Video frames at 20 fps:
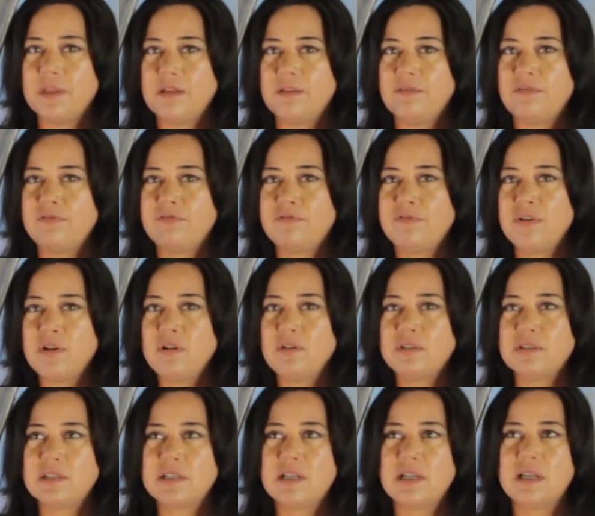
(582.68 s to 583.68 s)

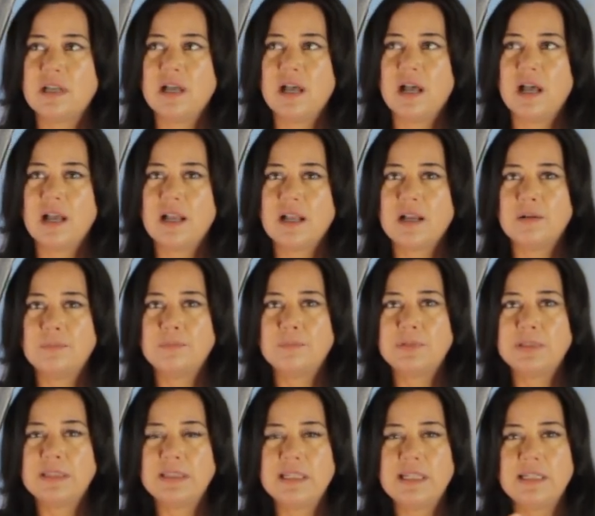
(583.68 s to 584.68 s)
felt
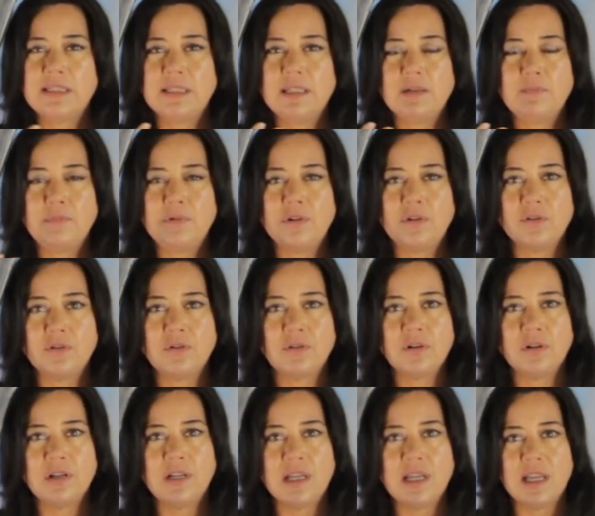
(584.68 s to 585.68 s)
completely
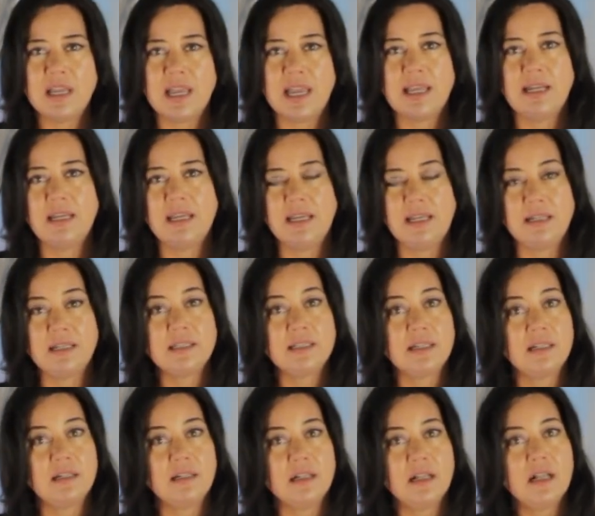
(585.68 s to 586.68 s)
pure and
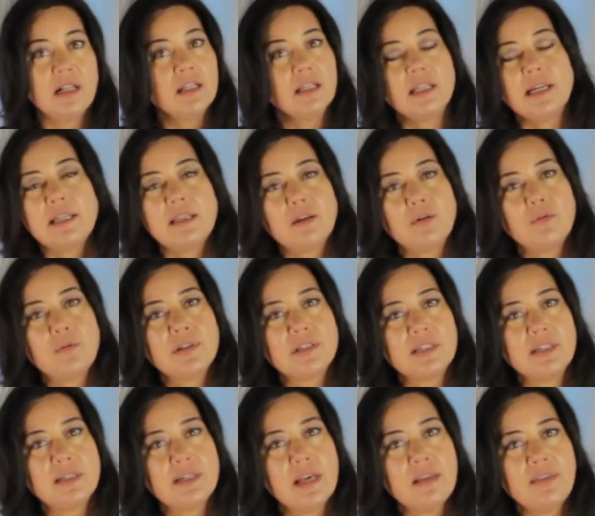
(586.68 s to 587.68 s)
innocent, like there was
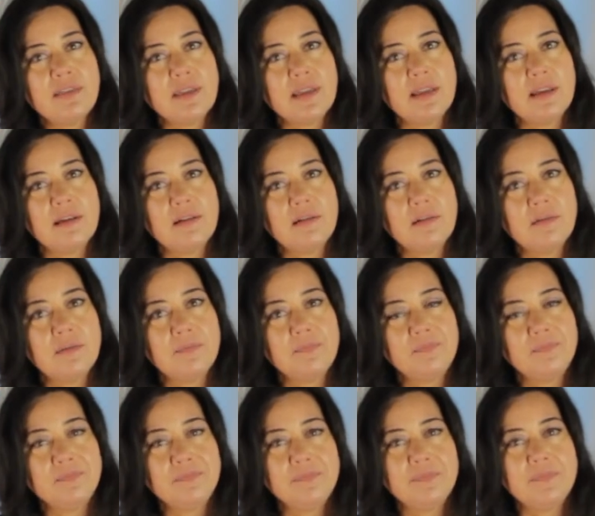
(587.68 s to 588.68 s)
nothing
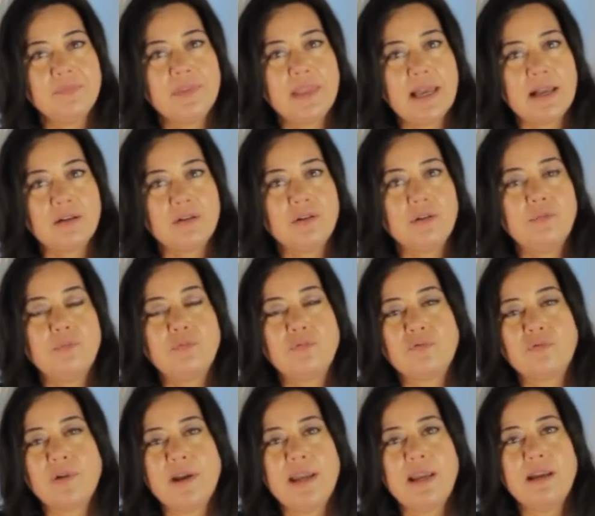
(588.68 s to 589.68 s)
that could
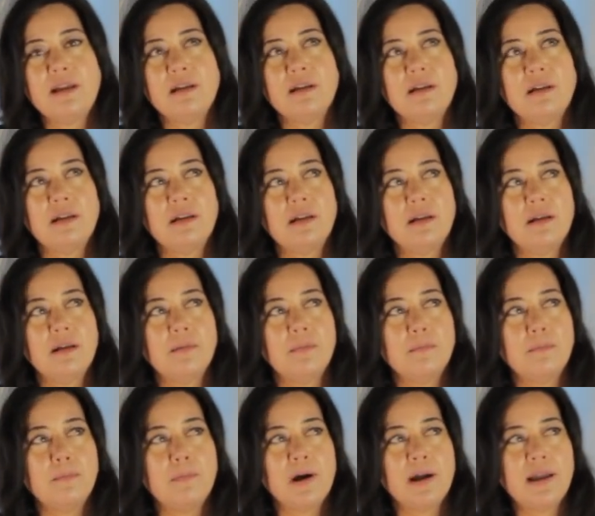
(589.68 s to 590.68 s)
break
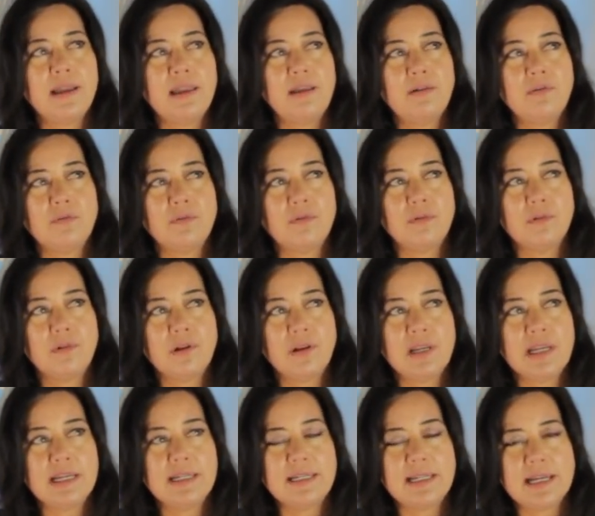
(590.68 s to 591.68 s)
my
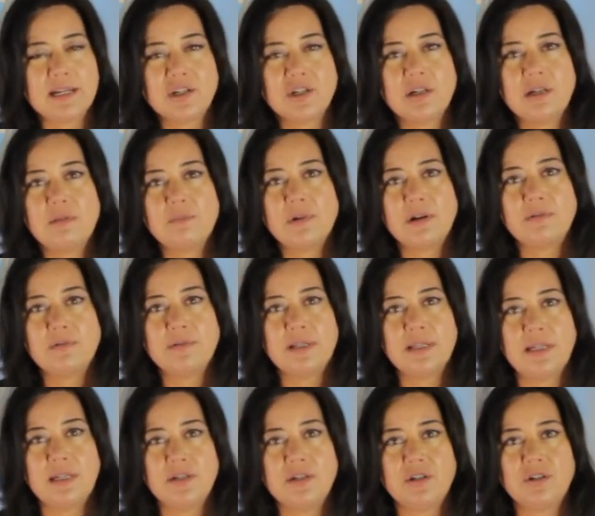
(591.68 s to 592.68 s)
connection and my
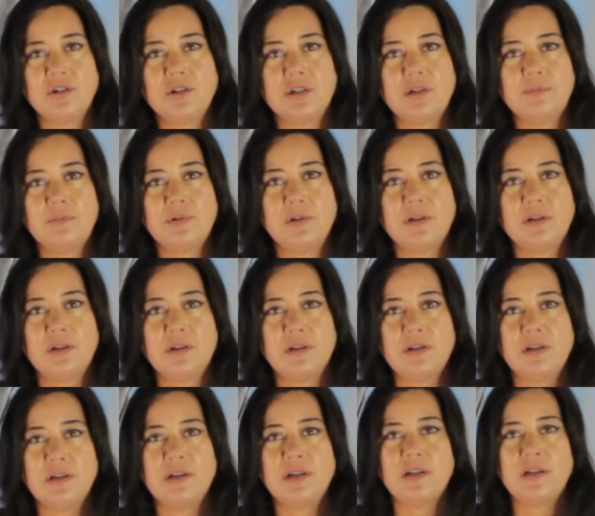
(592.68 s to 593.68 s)
relationship
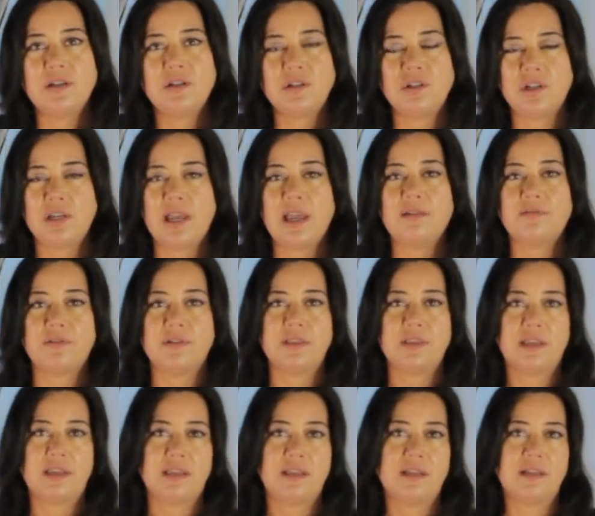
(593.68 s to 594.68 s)
to
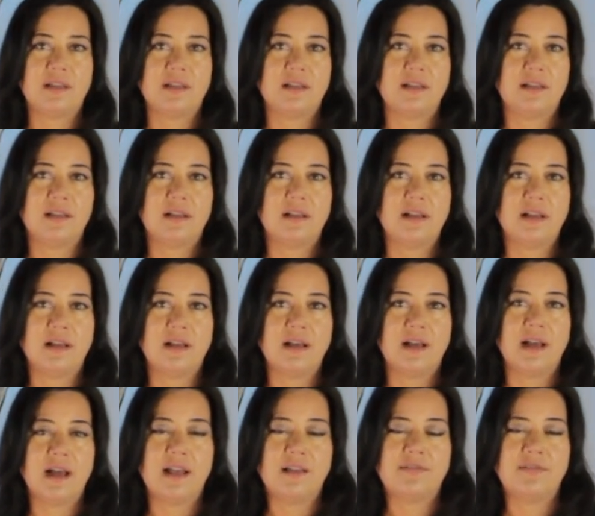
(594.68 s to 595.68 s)
everything.
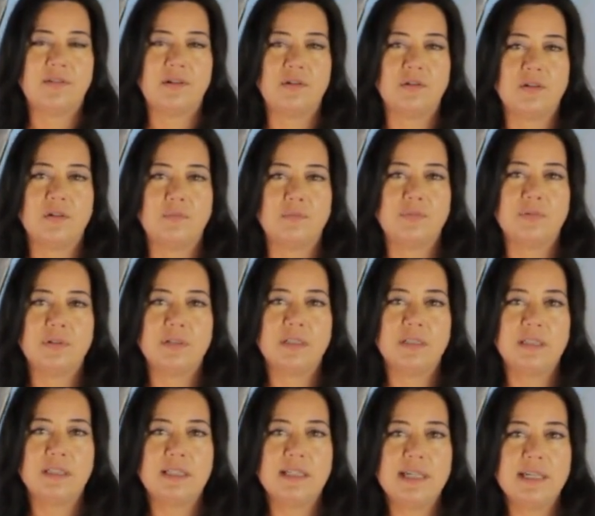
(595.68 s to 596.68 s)
I felt
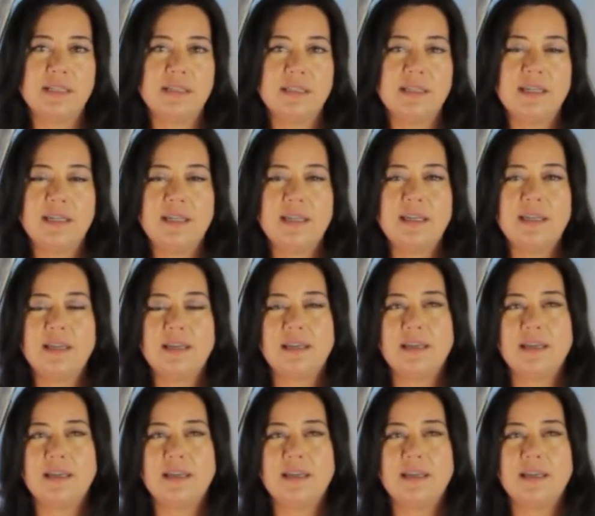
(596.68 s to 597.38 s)
completely